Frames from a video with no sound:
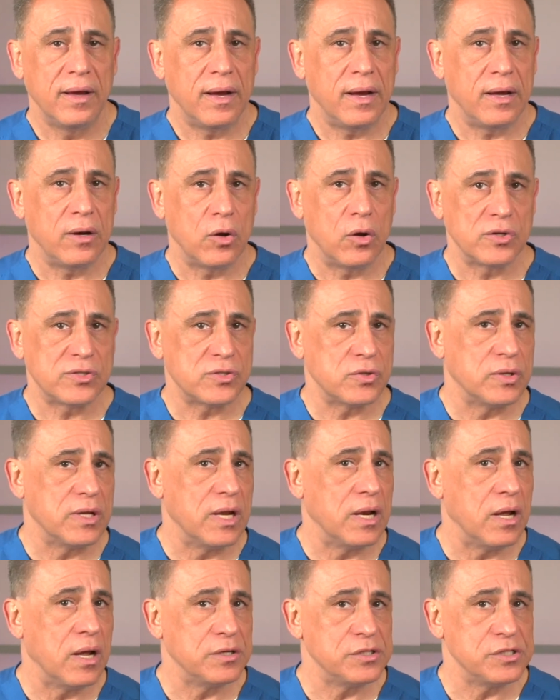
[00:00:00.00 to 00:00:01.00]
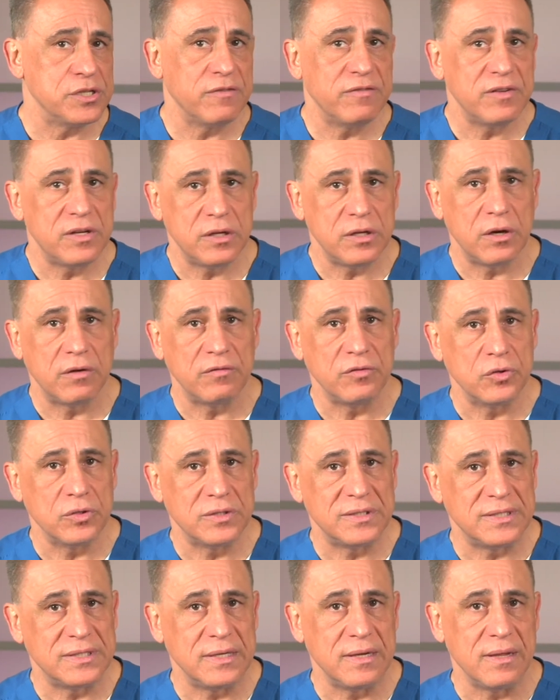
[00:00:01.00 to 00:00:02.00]
and also the longevity of your
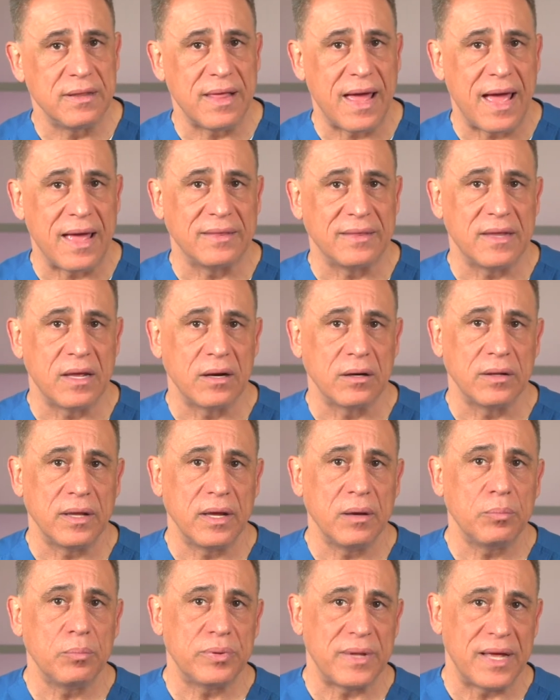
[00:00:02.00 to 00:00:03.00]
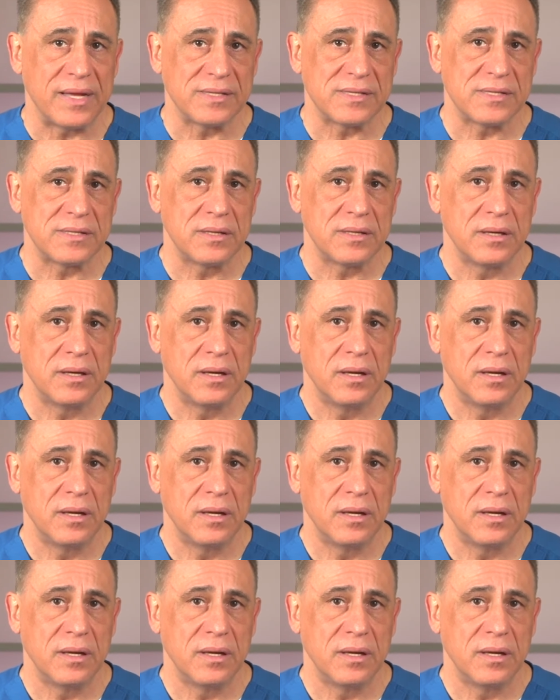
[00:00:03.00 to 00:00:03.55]
teeth and dental implants.